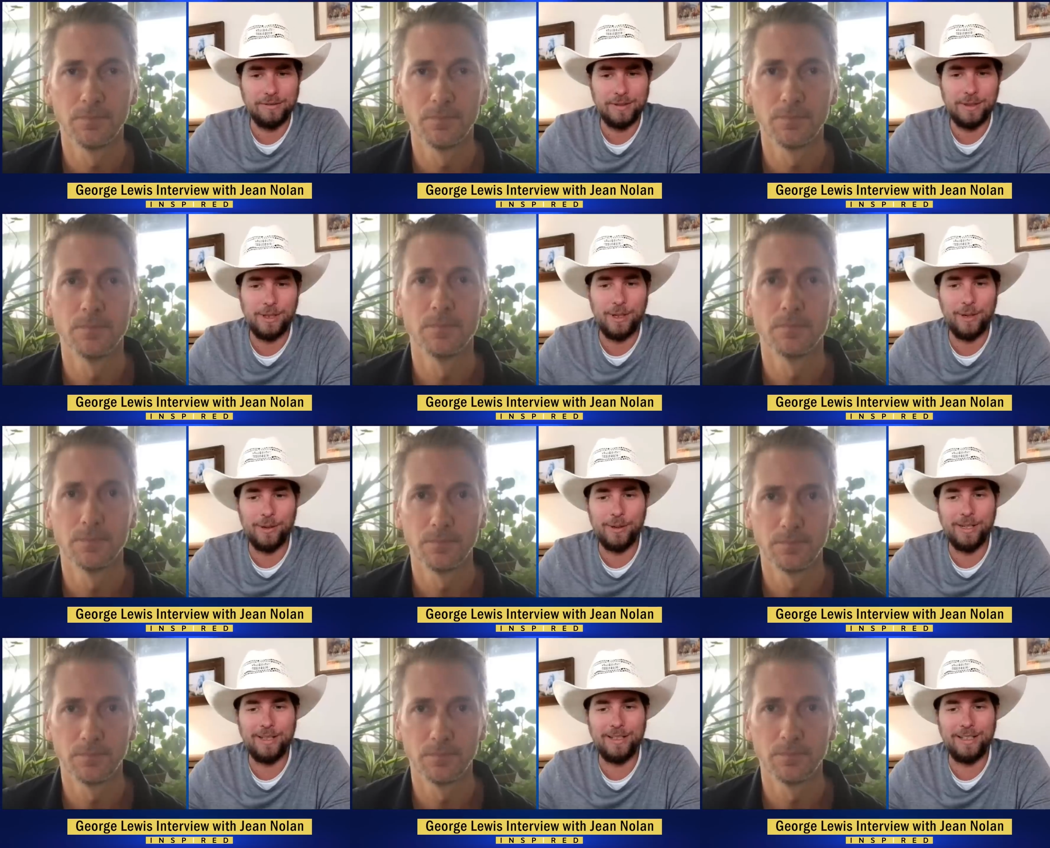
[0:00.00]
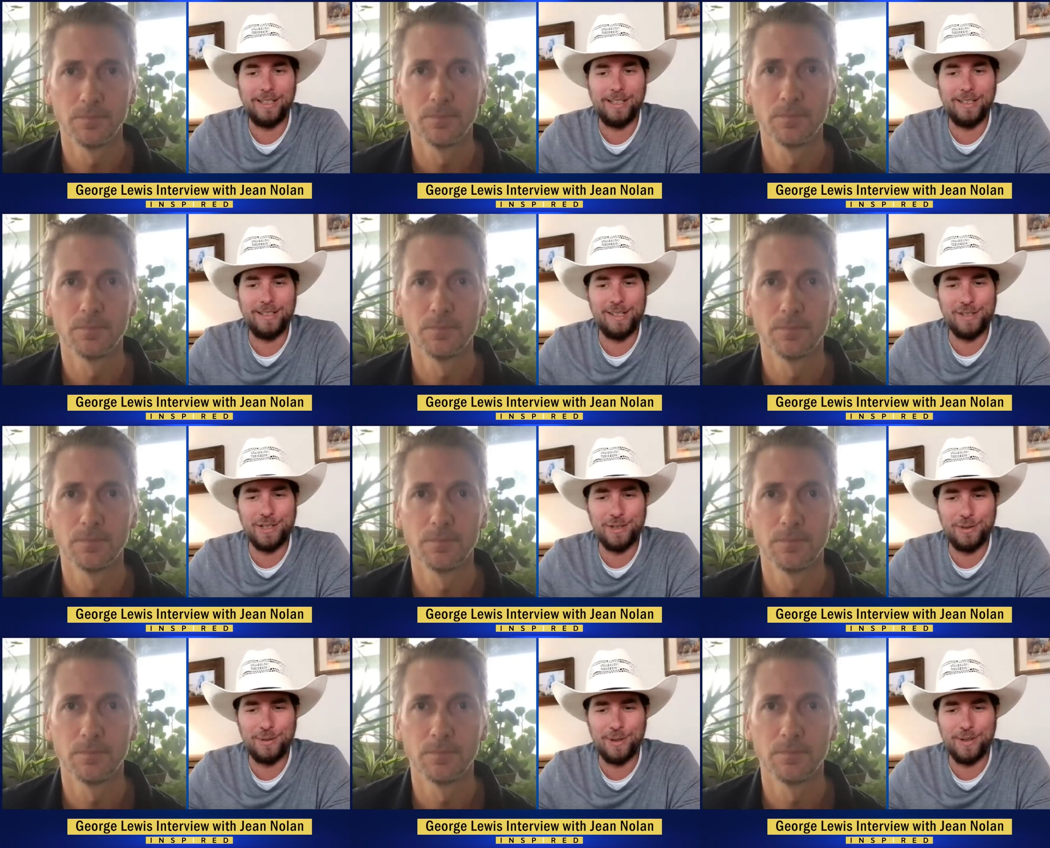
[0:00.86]
Speaker 1: you know, and in addition
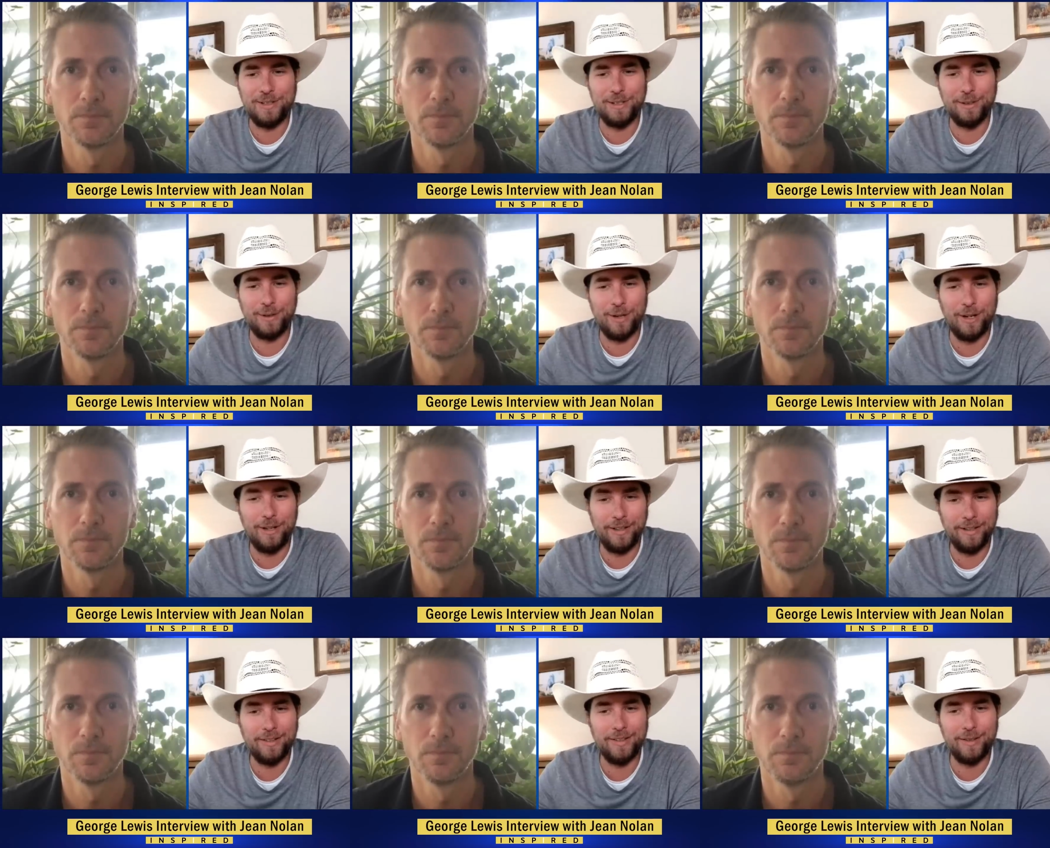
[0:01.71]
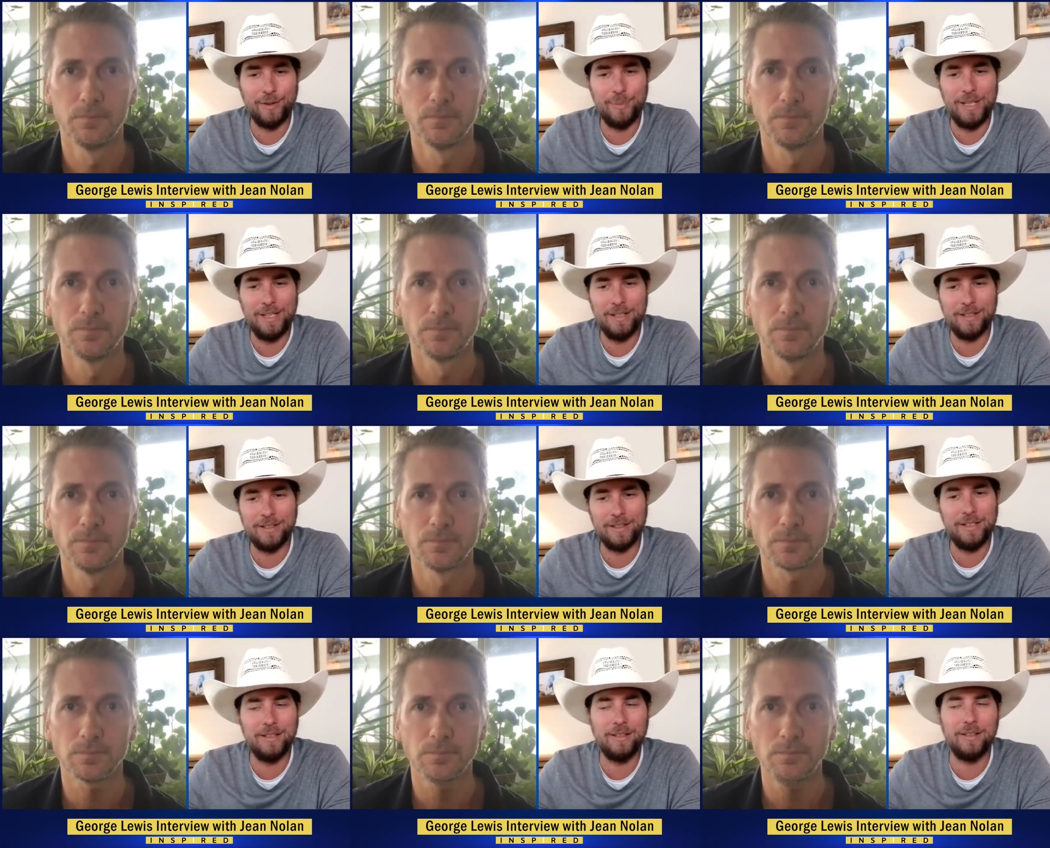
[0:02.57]
to all the other callings, it's being a
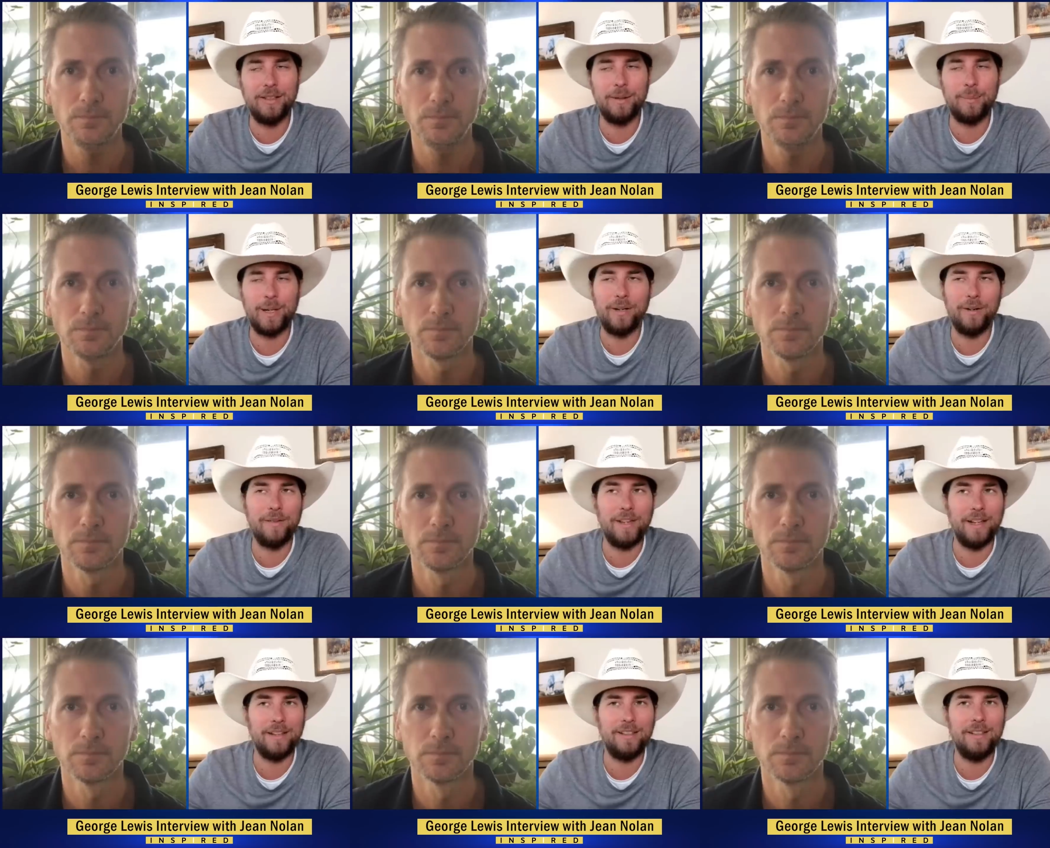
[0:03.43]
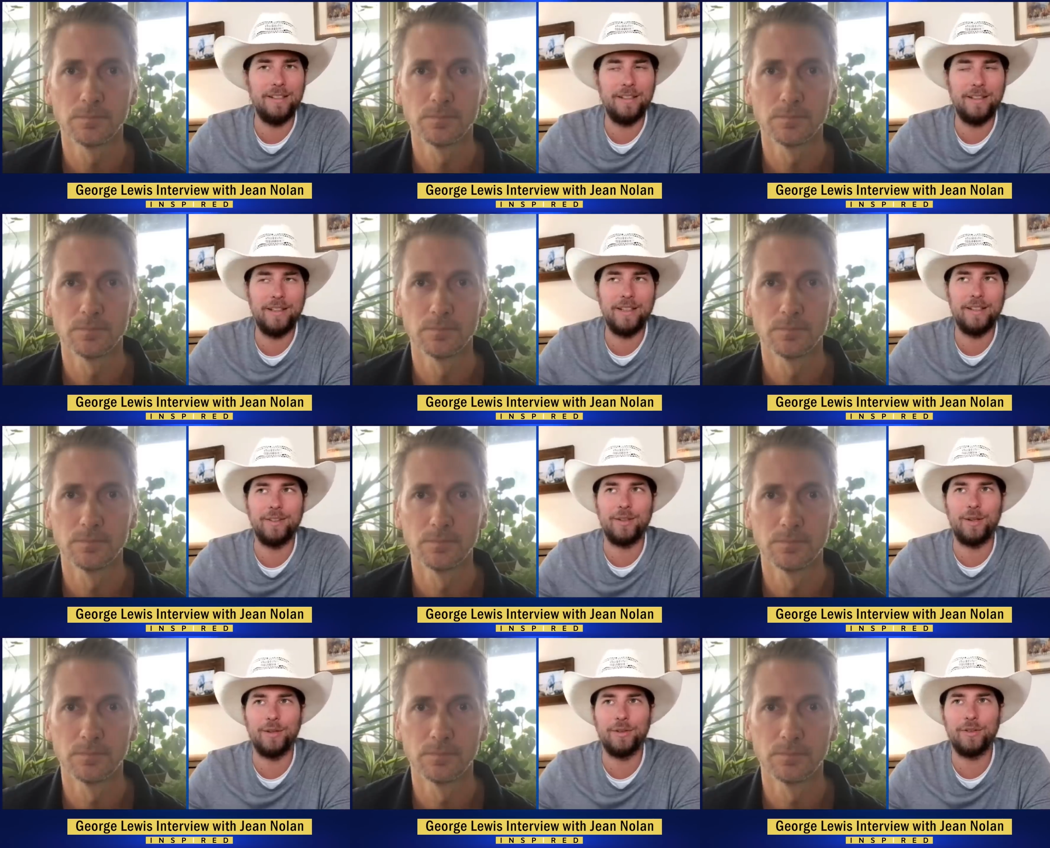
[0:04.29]
healer. And part of that healing is
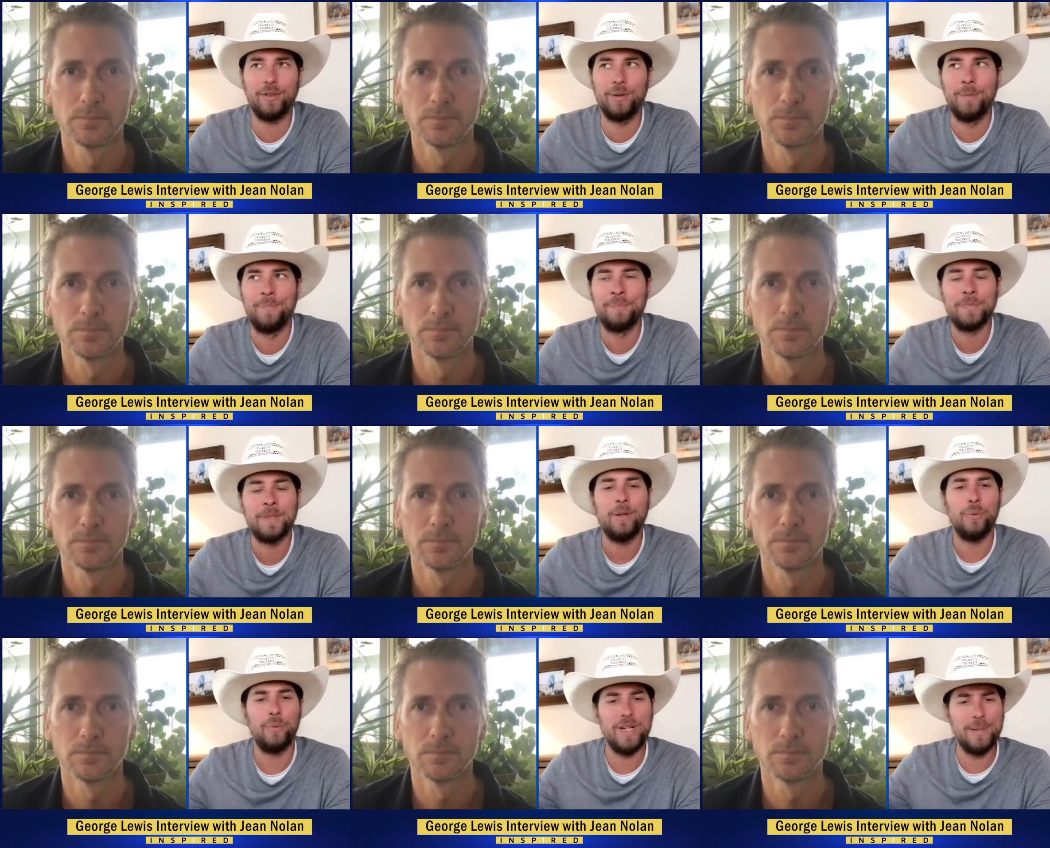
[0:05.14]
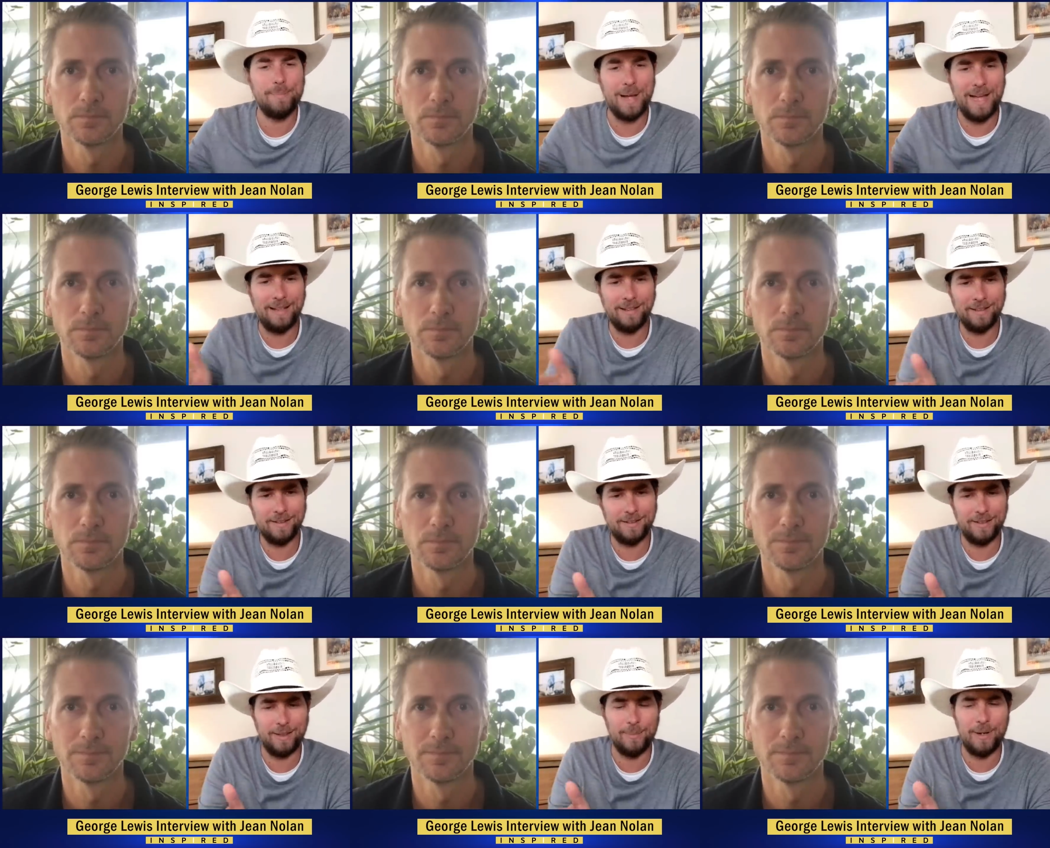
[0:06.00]
also
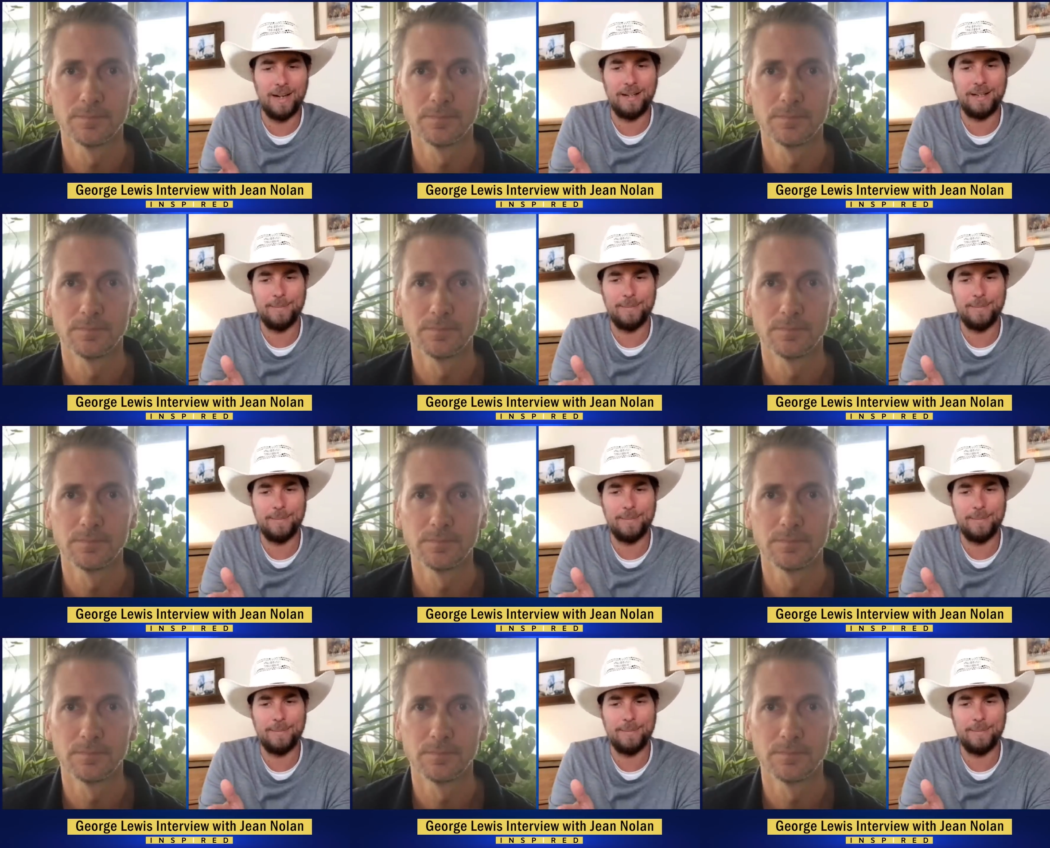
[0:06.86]
rebalancing body,